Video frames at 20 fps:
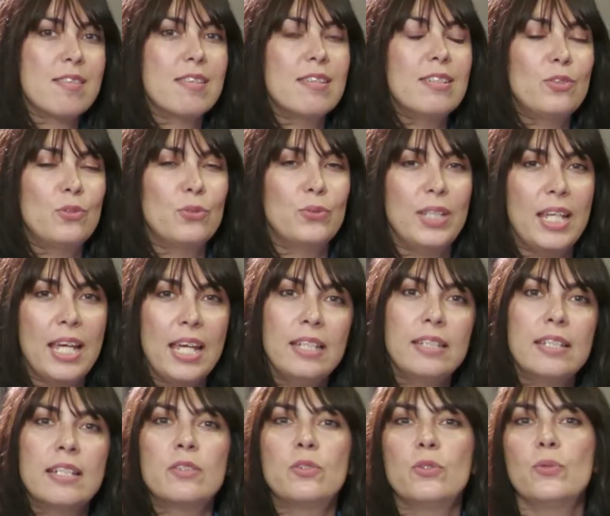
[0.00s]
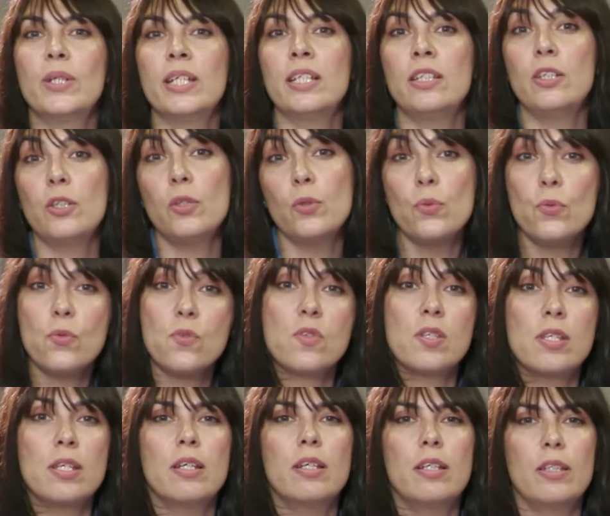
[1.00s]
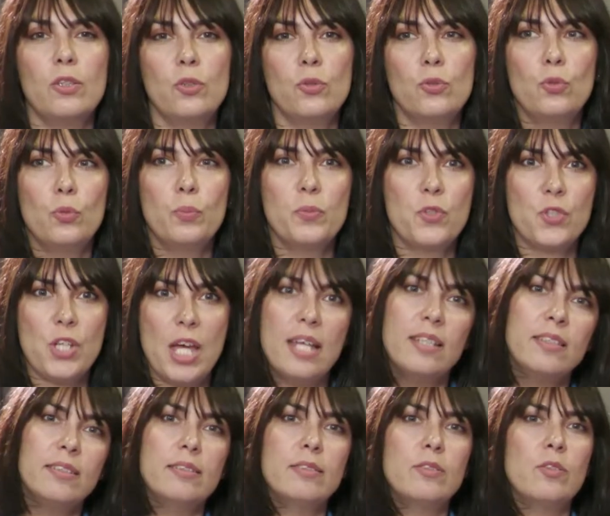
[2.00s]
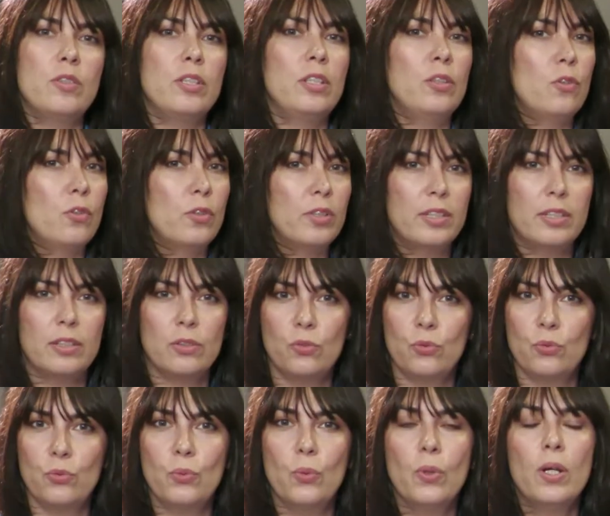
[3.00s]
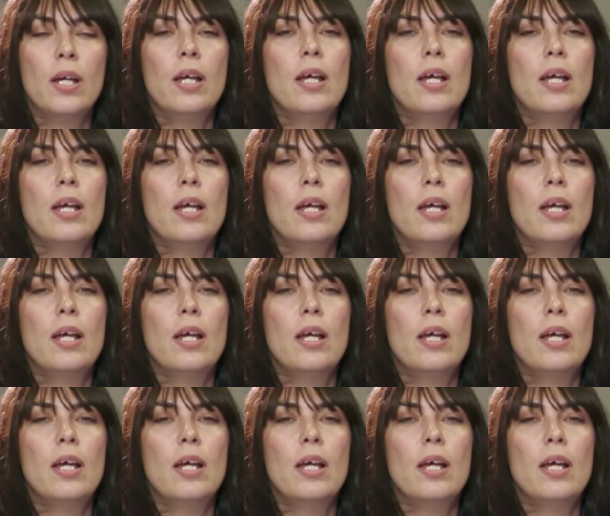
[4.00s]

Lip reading: today that you can use the YouTube chat in order to